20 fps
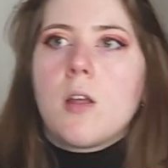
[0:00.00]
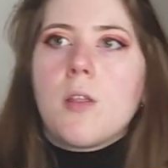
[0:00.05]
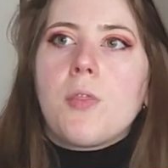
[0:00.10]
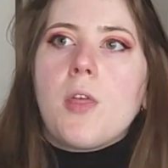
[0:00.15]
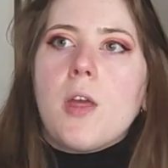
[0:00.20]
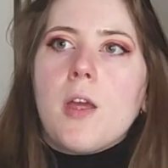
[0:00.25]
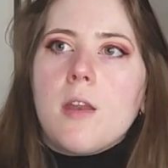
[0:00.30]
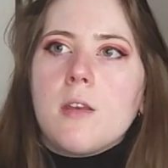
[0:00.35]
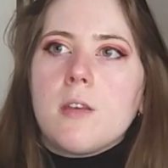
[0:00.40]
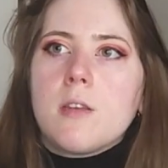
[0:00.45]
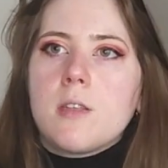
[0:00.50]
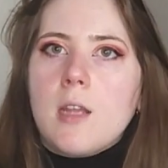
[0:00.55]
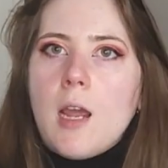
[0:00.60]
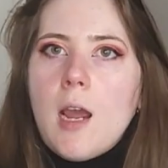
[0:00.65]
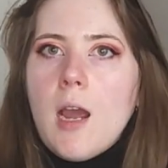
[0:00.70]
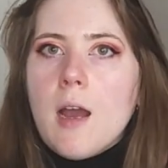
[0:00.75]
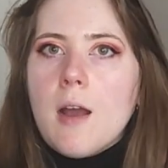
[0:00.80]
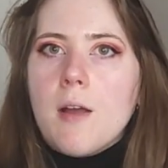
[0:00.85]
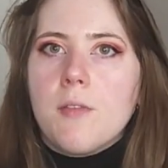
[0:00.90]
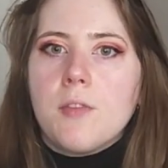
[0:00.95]
then
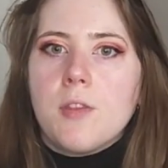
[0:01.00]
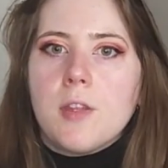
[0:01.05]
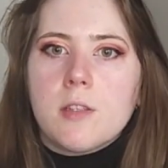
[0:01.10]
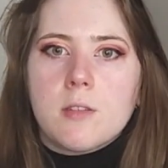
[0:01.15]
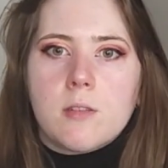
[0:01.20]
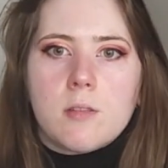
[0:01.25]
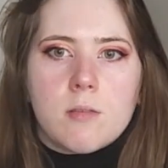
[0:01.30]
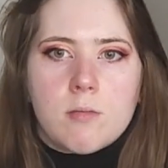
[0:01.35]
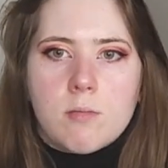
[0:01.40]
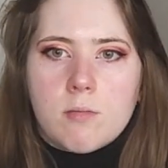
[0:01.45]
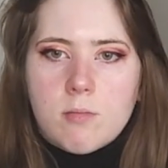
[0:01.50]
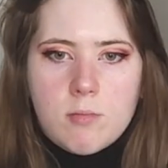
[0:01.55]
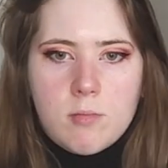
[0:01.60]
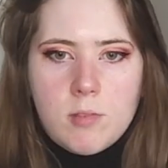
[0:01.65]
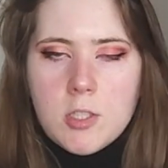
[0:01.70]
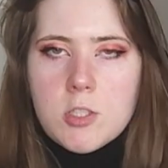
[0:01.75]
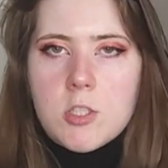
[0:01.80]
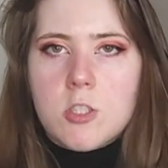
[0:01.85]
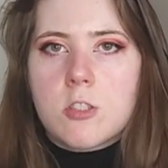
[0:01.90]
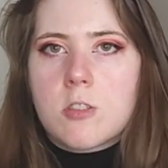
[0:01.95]
yeah,
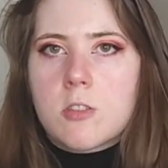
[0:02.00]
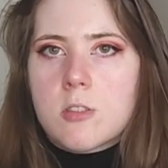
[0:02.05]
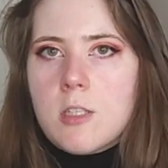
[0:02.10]
this is